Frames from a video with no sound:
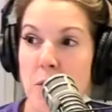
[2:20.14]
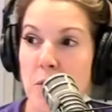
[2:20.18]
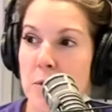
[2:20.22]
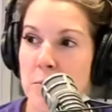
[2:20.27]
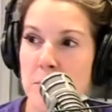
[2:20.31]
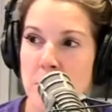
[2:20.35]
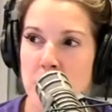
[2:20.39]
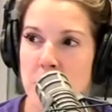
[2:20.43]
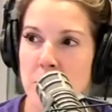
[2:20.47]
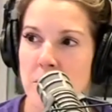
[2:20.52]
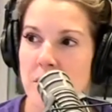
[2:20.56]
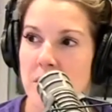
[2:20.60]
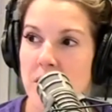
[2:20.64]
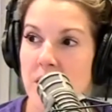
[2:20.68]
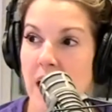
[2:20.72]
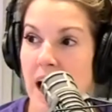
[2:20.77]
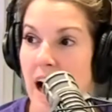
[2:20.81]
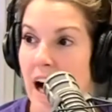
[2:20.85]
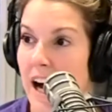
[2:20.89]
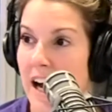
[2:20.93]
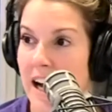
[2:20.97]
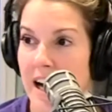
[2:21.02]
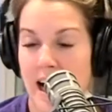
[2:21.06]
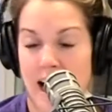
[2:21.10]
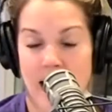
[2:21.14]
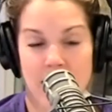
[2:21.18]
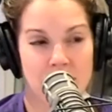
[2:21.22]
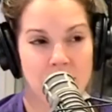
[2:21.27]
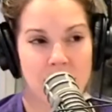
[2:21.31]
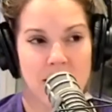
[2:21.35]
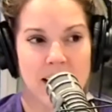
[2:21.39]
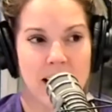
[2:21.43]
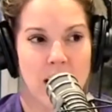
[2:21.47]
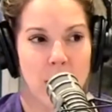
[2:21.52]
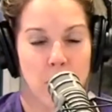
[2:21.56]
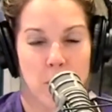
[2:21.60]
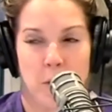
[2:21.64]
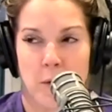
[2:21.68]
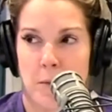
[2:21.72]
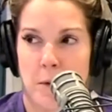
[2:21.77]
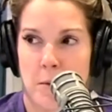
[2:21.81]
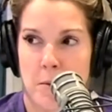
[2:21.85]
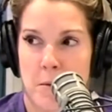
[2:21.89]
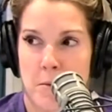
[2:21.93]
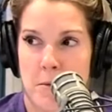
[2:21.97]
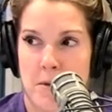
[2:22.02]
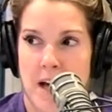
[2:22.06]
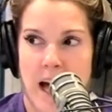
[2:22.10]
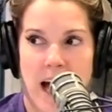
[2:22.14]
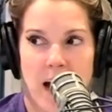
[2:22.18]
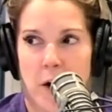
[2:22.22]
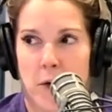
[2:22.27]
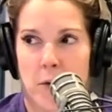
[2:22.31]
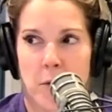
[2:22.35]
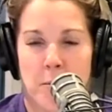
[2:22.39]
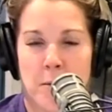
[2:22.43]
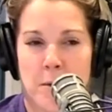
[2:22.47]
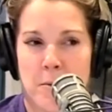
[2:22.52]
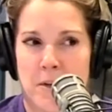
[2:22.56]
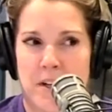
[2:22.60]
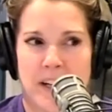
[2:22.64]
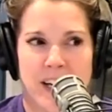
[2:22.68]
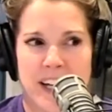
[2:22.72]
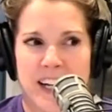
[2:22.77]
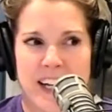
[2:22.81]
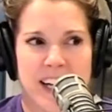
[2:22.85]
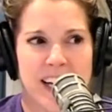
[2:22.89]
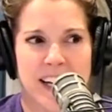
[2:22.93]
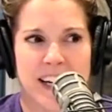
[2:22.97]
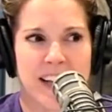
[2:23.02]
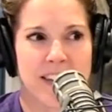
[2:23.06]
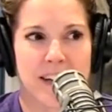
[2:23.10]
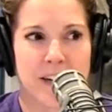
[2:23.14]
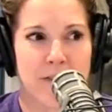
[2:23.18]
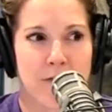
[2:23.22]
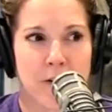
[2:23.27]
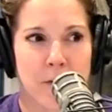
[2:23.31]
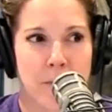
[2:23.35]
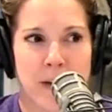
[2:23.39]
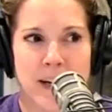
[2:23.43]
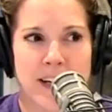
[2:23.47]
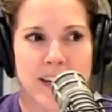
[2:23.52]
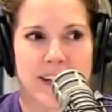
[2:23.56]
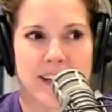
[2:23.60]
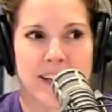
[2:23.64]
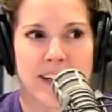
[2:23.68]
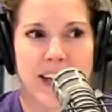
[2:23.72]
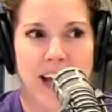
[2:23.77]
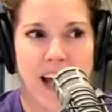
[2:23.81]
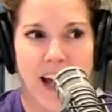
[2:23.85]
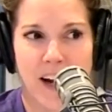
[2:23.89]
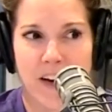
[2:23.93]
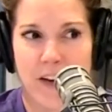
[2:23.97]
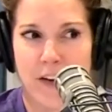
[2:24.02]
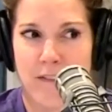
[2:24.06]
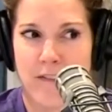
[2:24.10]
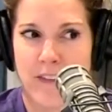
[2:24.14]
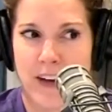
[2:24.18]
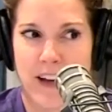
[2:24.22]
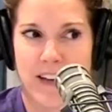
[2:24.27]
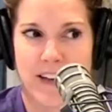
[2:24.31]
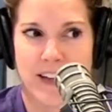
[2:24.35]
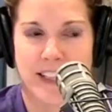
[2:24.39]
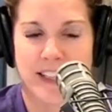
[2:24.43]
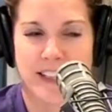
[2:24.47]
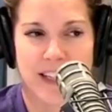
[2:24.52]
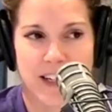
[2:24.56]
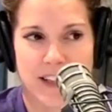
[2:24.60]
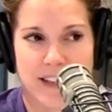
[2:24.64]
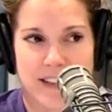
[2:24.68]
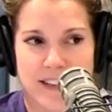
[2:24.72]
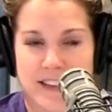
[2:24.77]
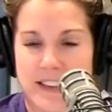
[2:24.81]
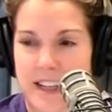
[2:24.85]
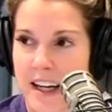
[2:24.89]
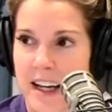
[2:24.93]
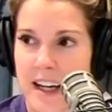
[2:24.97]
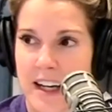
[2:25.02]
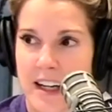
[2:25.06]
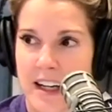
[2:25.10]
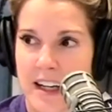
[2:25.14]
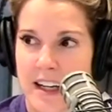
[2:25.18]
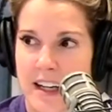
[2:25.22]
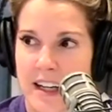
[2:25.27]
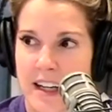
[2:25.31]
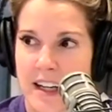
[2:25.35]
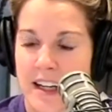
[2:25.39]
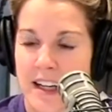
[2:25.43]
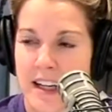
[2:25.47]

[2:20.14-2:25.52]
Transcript: don't remember, I, I think I would remember, I don't remember getting anything from my dad on Valentine's Day. I know